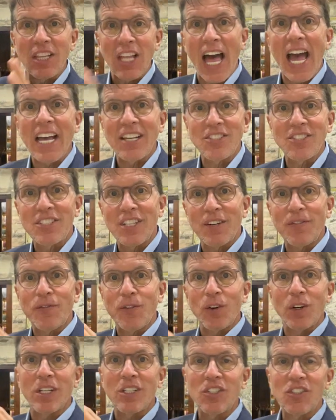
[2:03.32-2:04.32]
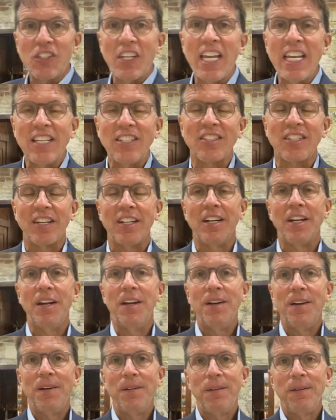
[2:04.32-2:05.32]
lasted for a season,
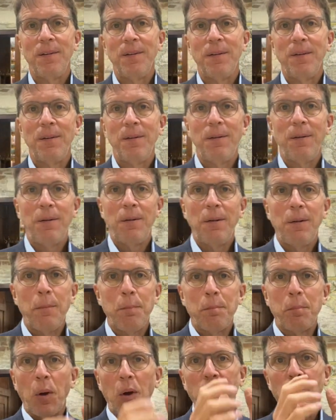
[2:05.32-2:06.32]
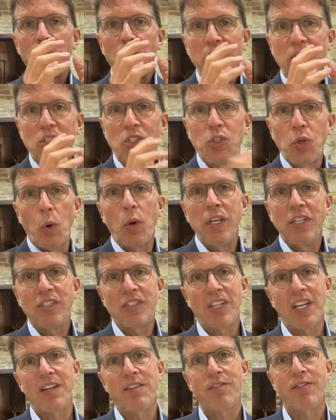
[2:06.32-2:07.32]
but
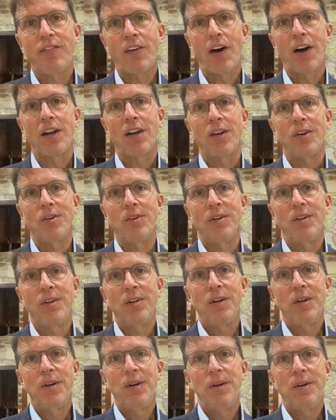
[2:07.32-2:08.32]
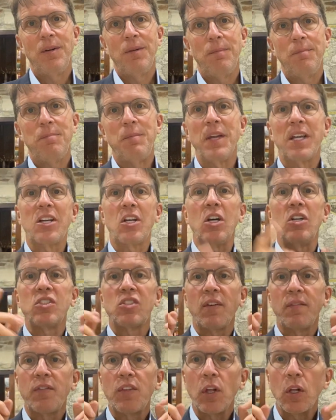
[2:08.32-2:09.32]
rejoicing followed because
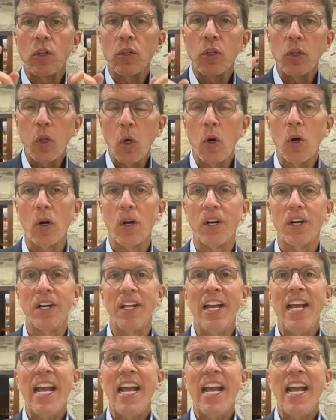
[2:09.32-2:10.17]
of the Lord.